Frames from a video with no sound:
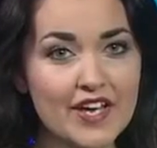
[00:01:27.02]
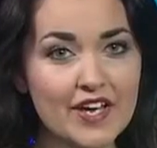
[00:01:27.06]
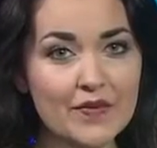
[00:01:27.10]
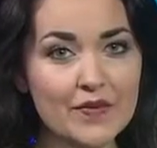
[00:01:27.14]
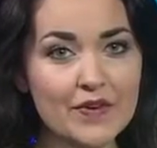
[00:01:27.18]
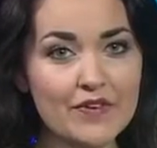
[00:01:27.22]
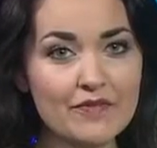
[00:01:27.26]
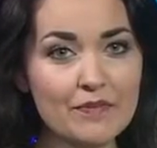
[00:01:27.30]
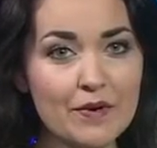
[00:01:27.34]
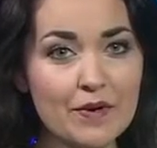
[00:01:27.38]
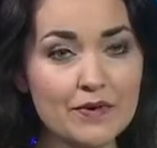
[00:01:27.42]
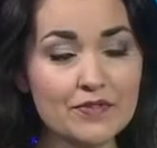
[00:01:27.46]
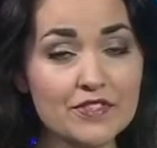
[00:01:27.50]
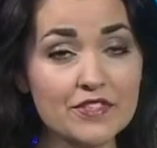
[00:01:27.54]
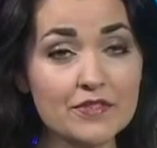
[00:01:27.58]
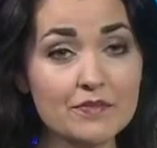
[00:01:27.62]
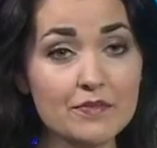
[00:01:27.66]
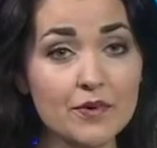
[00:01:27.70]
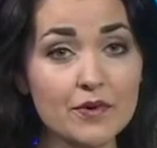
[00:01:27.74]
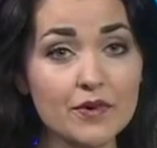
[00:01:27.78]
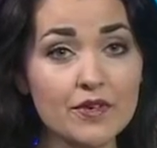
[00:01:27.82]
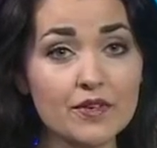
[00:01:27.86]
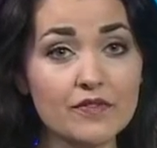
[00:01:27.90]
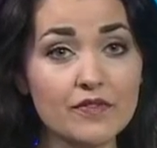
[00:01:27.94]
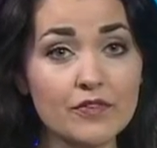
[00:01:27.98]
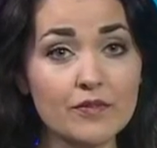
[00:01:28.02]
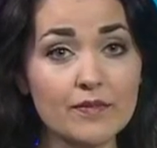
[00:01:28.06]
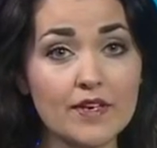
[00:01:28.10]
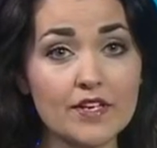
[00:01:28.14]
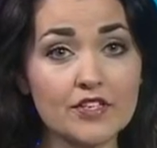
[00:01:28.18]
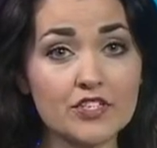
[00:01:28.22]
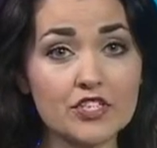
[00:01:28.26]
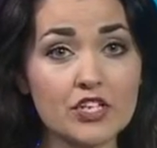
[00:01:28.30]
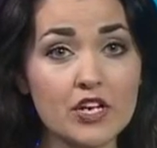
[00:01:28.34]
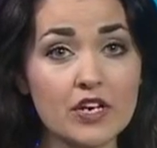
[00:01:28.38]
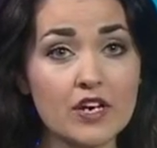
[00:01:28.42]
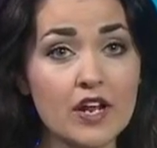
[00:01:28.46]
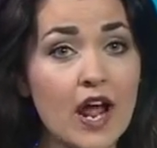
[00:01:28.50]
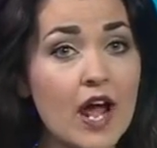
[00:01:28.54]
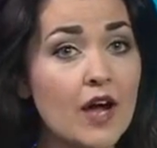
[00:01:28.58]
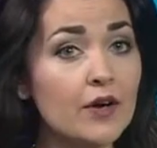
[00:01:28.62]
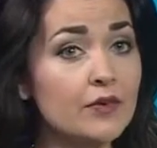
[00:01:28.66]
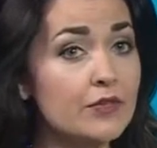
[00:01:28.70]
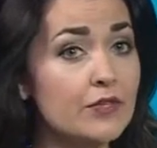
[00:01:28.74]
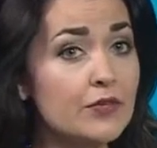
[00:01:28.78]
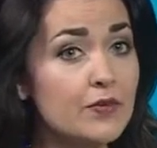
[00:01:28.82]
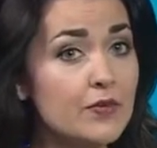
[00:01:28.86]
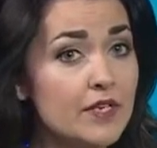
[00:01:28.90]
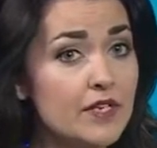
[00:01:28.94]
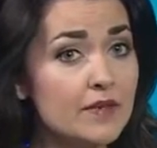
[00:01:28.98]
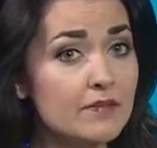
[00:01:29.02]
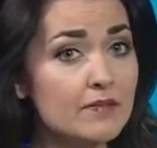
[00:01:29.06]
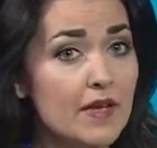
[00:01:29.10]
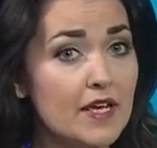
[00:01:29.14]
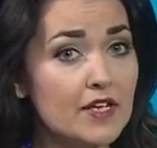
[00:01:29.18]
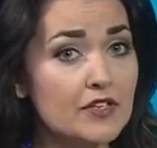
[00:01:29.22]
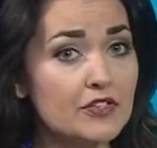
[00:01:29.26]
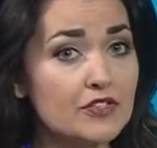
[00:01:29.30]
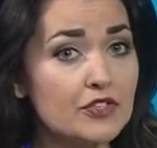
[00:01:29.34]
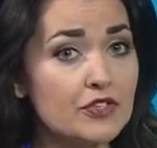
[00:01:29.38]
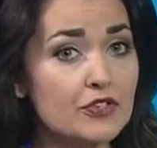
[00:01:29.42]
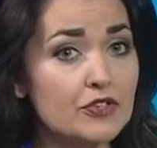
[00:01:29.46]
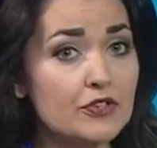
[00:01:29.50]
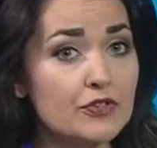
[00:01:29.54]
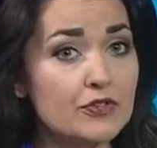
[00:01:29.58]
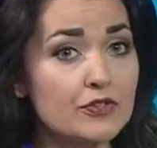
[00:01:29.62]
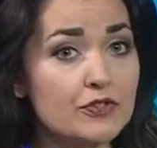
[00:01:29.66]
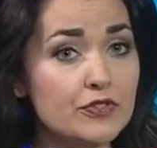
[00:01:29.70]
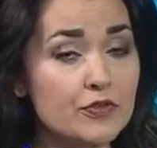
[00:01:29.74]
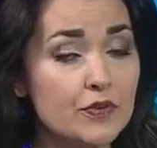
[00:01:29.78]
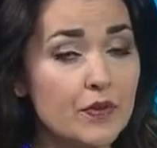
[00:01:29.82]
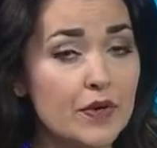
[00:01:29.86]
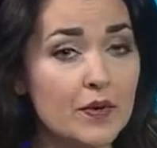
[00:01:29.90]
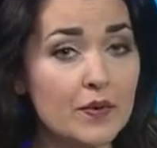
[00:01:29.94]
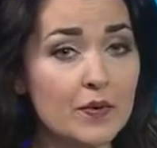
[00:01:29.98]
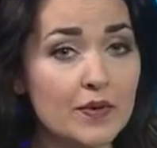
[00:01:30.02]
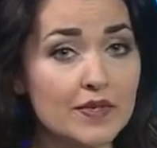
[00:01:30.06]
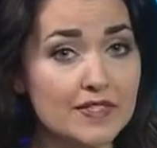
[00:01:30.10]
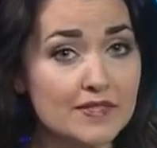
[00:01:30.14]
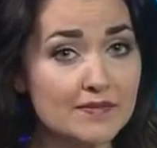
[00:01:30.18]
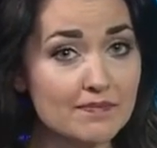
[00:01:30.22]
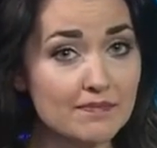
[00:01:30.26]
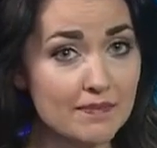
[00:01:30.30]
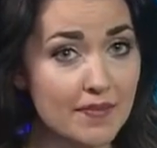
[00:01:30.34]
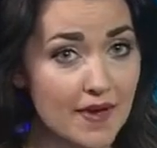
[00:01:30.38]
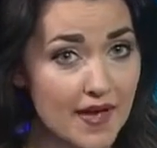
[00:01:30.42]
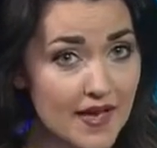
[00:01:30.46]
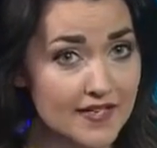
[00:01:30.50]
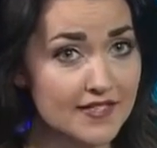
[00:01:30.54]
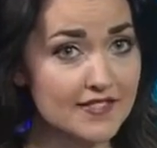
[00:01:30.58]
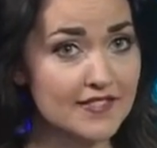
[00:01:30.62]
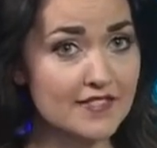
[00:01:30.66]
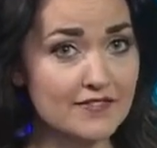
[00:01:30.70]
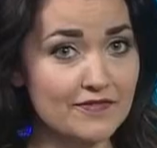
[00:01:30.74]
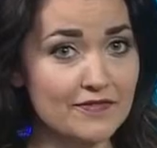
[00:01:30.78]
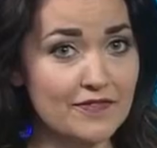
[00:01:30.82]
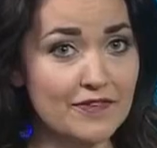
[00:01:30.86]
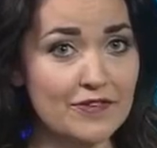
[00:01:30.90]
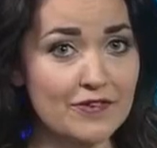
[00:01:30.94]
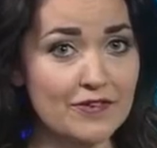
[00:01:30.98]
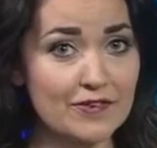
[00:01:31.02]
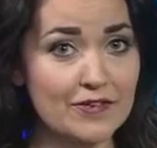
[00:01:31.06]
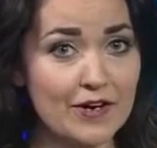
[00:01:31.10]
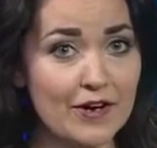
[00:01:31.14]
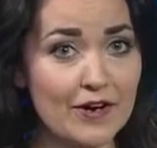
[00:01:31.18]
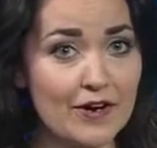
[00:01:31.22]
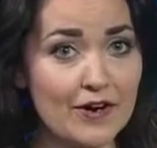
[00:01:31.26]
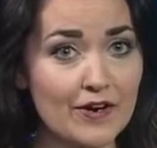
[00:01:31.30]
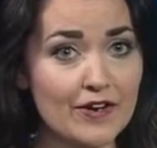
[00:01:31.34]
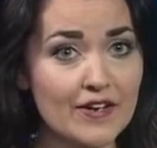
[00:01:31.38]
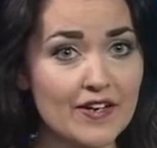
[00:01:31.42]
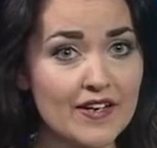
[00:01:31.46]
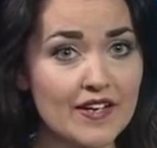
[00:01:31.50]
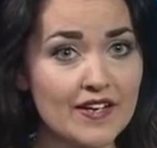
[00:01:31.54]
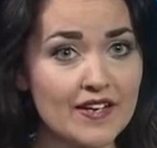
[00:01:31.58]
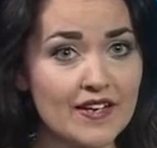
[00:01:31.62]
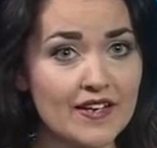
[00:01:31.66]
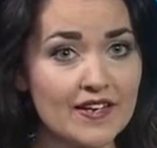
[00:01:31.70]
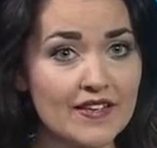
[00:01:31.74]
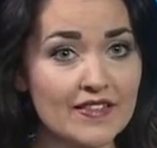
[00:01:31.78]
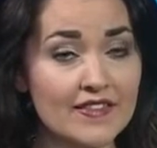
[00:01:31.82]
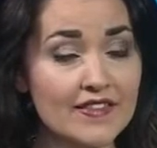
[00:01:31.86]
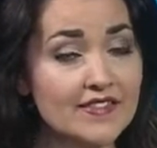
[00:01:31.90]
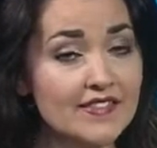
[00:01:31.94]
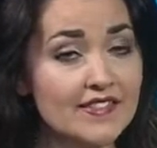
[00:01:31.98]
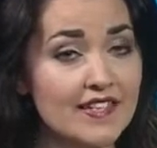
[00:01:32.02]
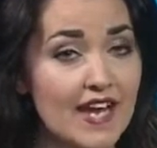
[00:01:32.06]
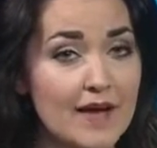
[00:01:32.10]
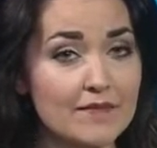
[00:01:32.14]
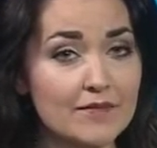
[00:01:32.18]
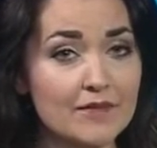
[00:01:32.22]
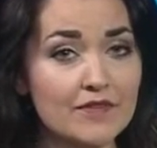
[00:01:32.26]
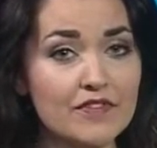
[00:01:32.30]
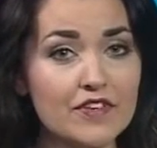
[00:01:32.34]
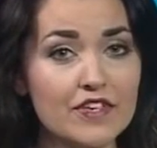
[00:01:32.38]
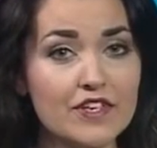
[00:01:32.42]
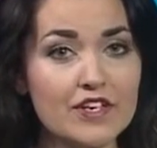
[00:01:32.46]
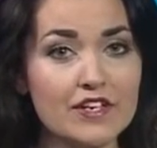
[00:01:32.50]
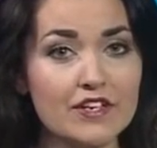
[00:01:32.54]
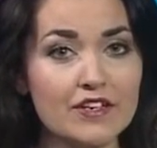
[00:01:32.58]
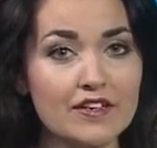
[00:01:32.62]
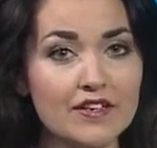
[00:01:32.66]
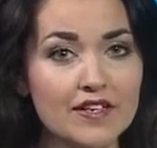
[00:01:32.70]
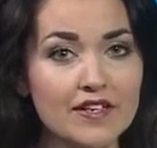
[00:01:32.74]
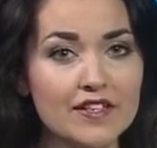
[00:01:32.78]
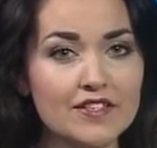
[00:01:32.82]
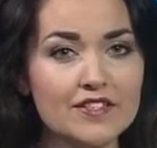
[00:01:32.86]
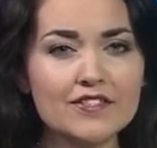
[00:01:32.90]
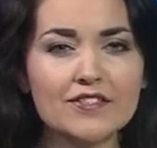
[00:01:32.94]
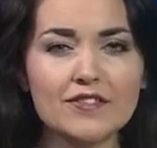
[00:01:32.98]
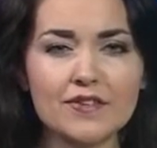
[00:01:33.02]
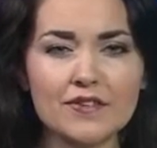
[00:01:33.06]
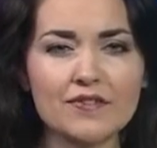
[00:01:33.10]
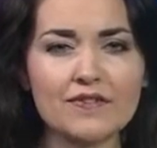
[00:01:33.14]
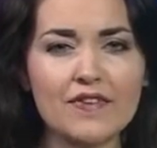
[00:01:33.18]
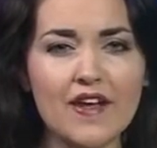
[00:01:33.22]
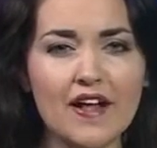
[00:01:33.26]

We've posted more information on how you can make sure you're doing what's best for your car this time of year. Just go to